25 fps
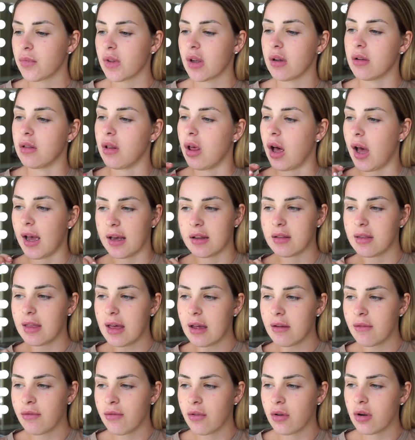like
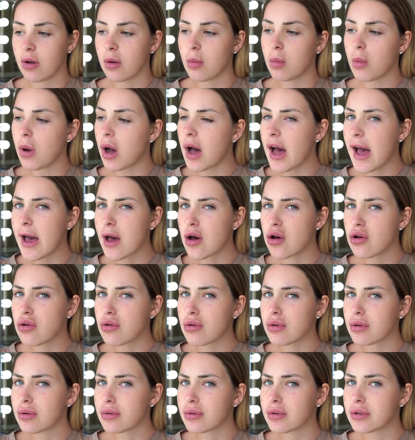that for a
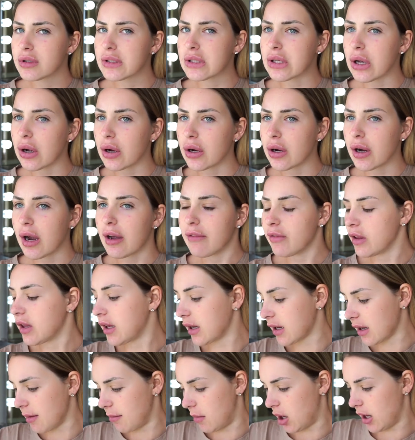while. So I feel
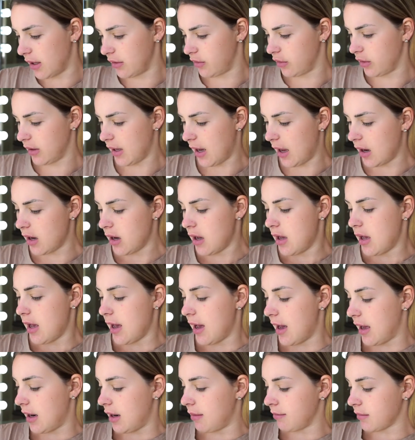like I might do that.
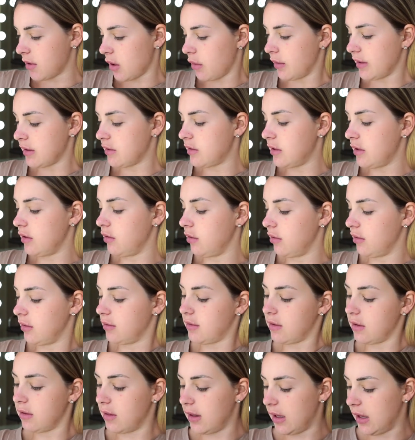And I'm going to use
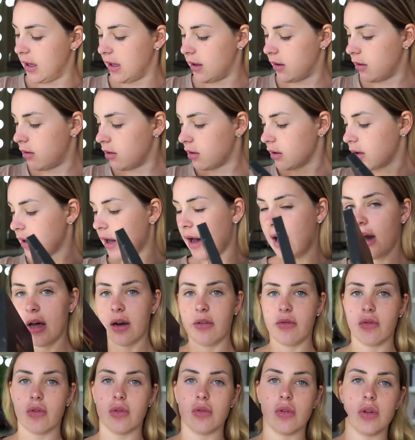the
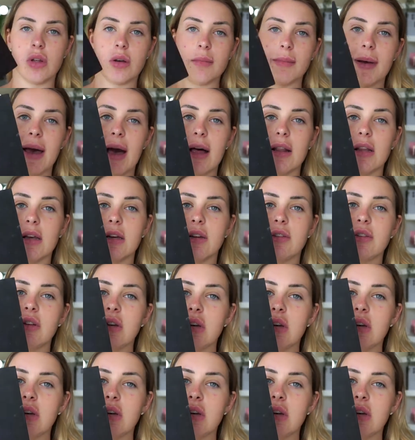Carnival palette